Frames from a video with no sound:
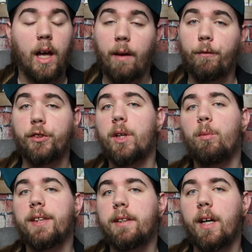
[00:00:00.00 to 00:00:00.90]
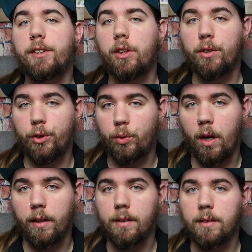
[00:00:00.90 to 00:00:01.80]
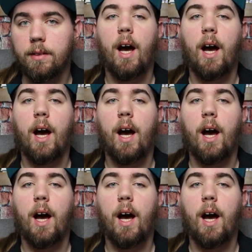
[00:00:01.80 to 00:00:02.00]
And for some reason, I turned to drugs.